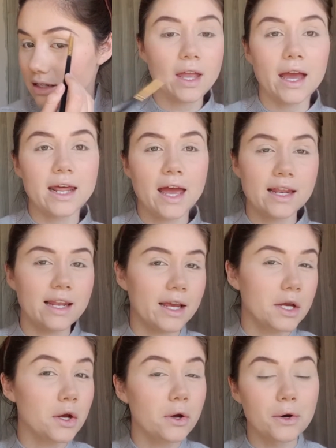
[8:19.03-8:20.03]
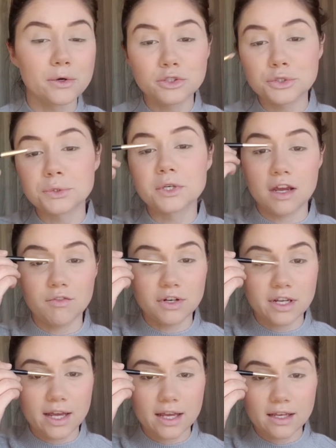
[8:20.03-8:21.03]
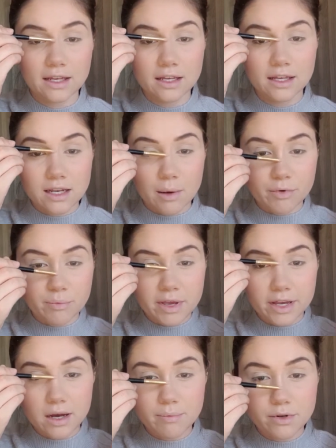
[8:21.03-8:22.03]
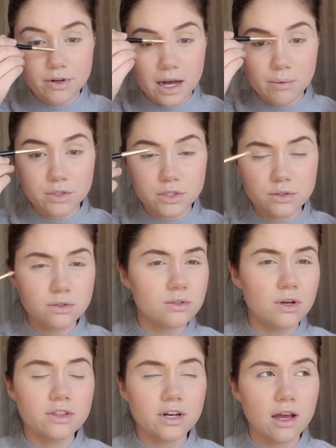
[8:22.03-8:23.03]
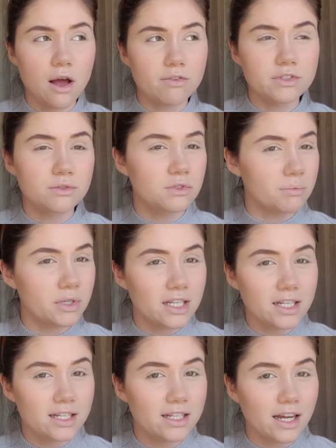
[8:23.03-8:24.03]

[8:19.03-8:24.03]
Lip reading: And I had like a go-to everyday type of makeup look I would do. Not that I often repeated it.